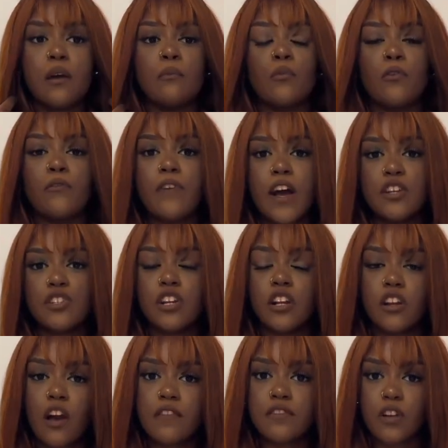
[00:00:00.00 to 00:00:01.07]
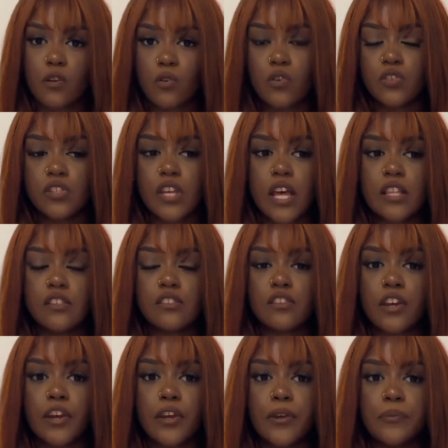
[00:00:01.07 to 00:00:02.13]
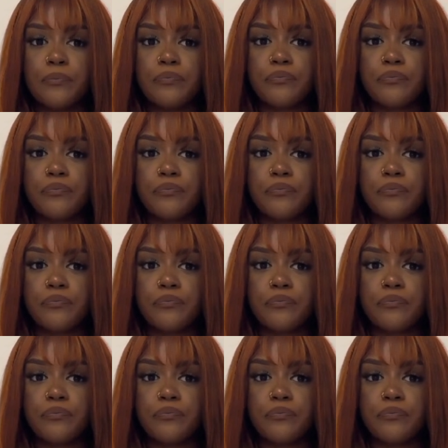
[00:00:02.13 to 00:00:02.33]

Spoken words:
more fashion and lifestyle content, so